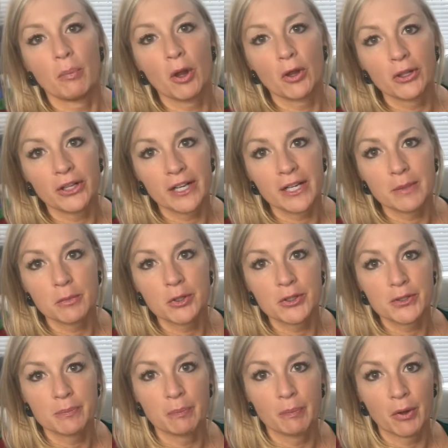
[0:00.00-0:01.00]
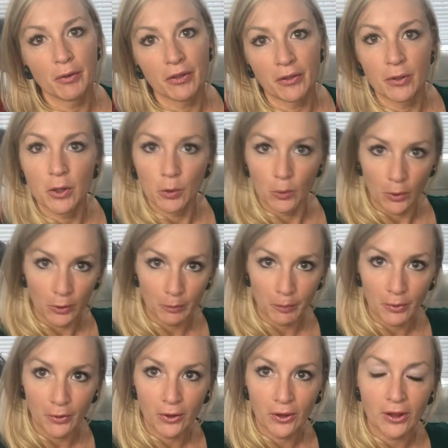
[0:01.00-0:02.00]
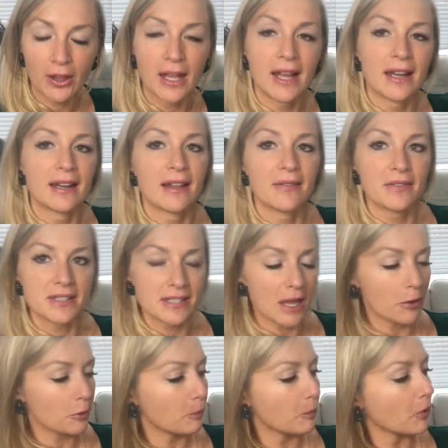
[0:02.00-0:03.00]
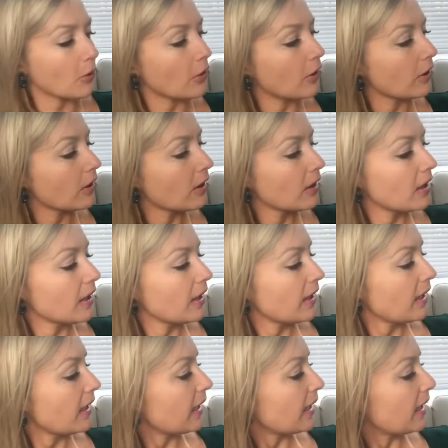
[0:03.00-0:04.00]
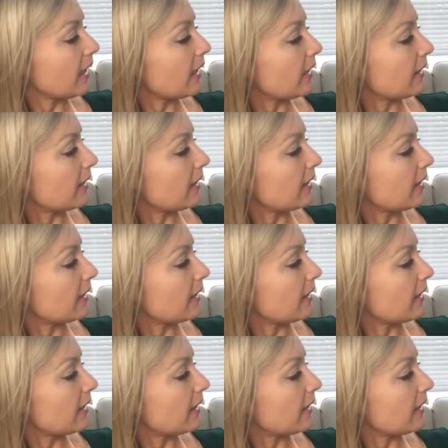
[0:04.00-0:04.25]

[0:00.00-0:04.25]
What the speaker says: polar animals both at the North Pole and at the South Pole. And